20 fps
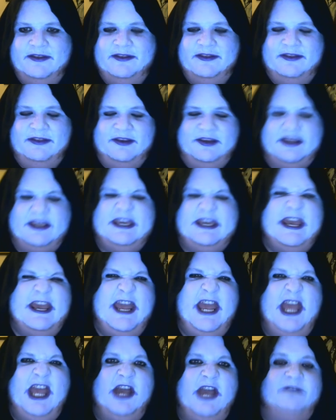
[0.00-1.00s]
The
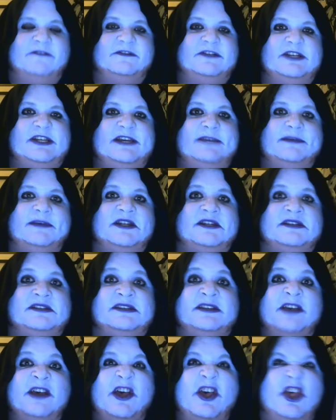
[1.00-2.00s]
king of
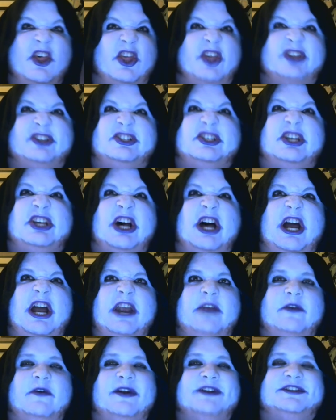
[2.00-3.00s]
demons, the
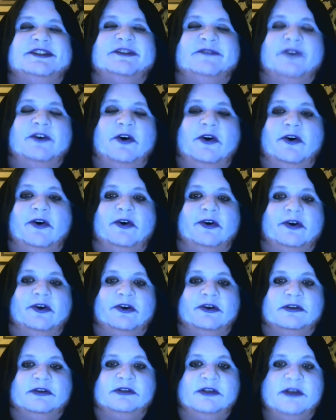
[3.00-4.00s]
tyrant of
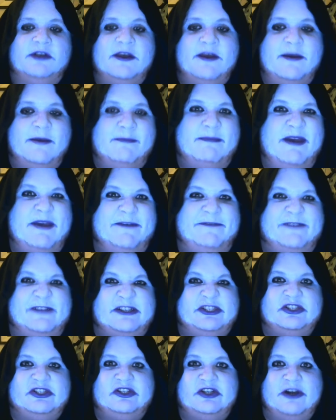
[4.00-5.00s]
all,
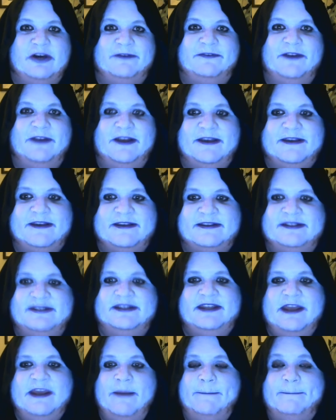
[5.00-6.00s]
Mephistopheles,
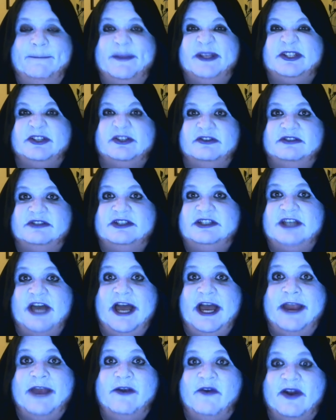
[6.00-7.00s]
the abyssal
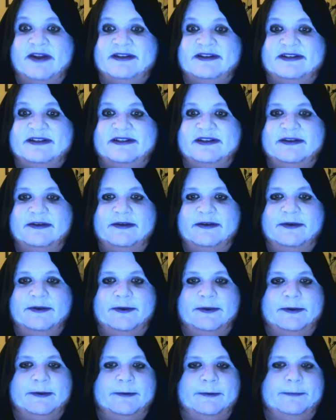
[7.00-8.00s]
tyrant.
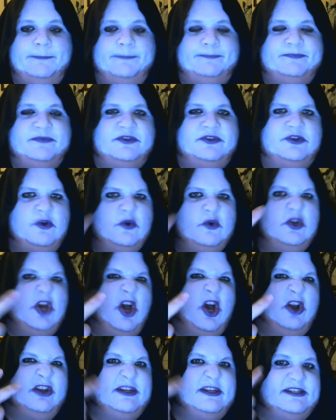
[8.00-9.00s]
2
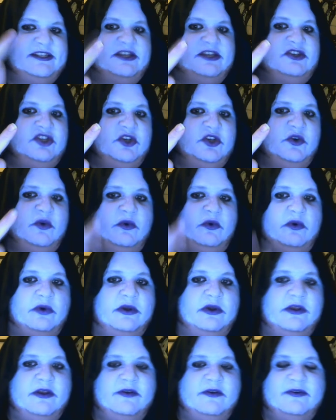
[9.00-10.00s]
darkness and 2
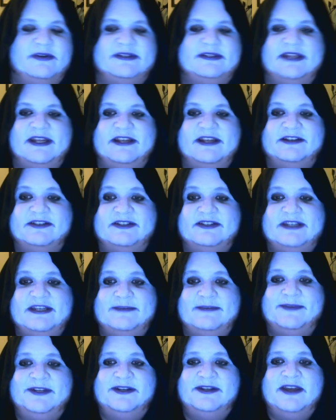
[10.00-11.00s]
resonator
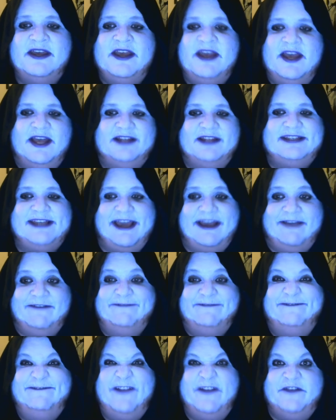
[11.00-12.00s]
demon, attack
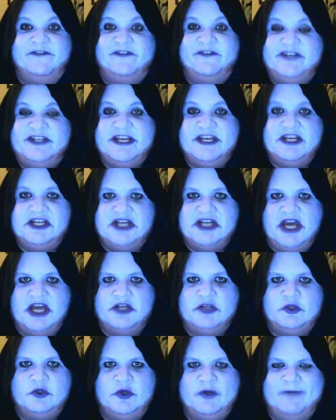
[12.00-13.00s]

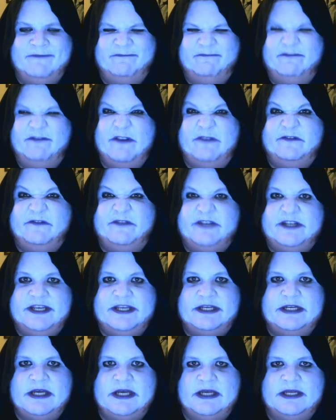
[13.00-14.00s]
1500
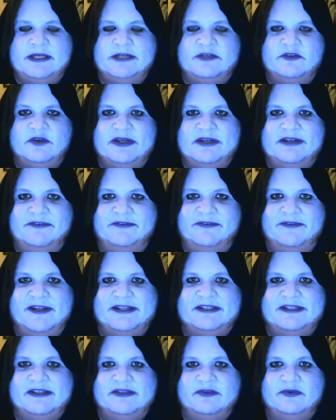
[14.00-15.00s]

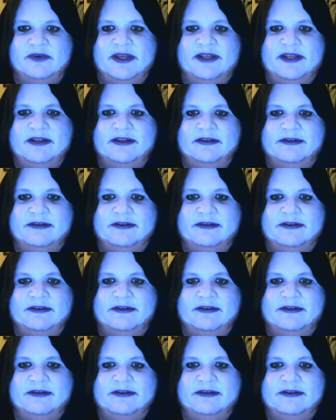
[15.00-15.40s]
defense as well.